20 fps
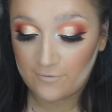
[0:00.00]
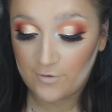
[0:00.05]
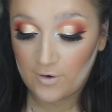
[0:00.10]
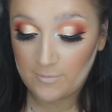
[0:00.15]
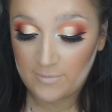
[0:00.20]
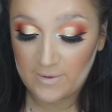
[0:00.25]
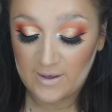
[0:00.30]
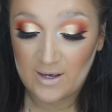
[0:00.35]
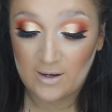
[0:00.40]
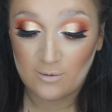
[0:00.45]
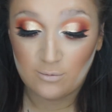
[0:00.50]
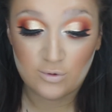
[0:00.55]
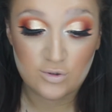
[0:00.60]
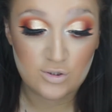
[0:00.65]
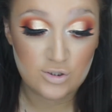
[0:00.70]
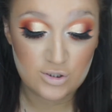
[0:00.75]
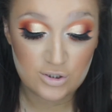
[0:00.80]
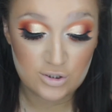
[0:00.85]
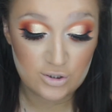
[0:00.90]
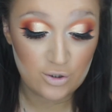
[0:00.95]
from there, we'll
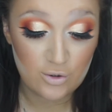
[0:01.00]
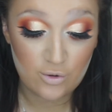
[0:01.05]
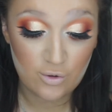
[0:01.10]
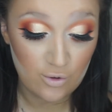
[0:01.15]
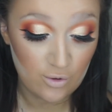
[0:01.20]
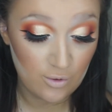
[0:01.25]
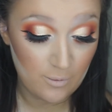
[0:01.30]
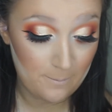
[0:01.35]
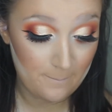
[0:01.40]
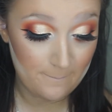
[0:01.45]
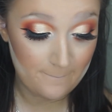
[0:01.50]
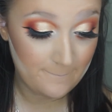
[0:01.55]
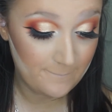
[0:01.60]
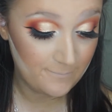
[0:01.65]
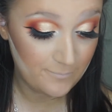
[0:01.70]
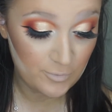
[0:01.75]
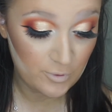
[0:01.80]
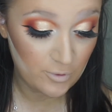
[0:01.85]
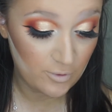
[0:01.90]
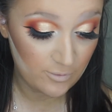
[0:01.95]
just go
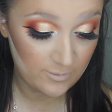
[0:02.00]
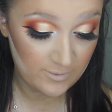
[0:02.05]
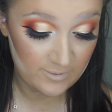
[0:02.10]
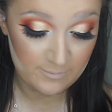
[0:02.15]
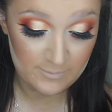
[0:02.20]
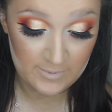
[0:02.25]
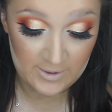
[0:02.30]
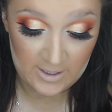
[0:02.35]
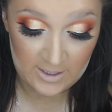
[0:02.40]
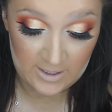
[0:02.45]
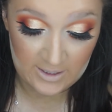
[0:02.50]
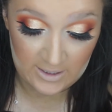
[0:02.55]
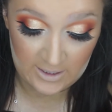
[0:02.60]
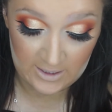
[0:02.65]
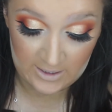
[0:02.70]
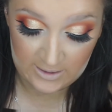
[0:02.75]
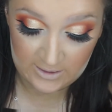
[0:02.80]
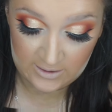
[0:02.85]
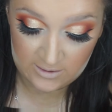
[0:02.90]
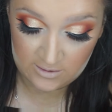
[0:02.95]
with me
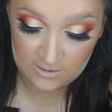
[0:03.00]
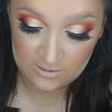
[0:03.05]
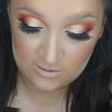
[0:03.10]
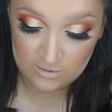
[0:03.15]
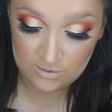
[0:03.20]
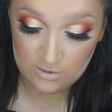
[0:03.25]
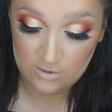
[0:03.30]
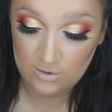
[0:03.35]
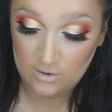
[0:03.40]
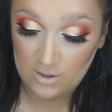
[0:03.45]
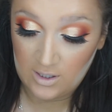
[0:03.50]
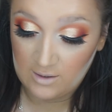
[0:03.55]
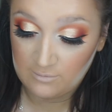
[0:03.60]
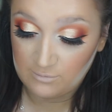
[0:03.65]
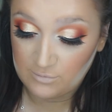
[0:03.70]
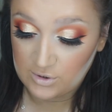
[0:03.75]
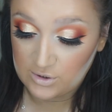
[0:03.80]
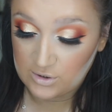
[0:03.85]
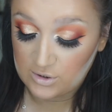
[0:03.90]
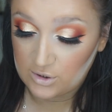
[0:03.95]
highlight. So I'm
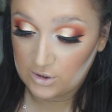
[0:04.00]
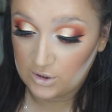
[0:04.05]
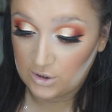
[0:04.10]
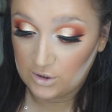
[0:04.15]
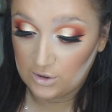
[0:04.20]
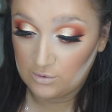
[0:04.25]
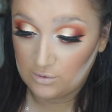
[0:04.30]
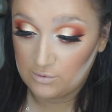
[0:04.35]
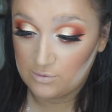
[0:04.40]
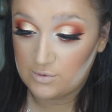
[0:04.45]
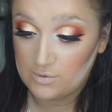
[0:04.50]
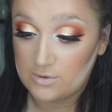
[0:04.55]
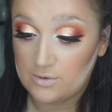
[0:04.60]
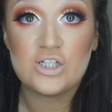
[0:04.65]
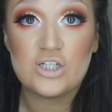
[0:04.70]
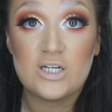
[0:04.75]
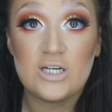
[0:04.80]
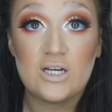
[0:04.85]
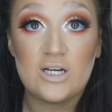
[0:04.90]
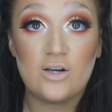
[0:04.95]
just going to use
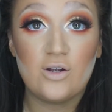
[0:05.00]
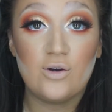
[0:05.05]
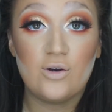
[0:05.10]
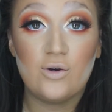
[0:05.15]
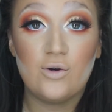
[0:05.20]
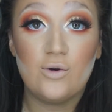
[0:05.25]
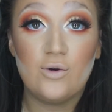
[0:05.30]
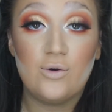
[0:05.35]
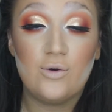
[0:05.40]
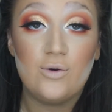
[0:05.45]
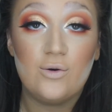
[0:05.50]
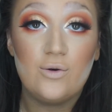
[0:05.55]
yellow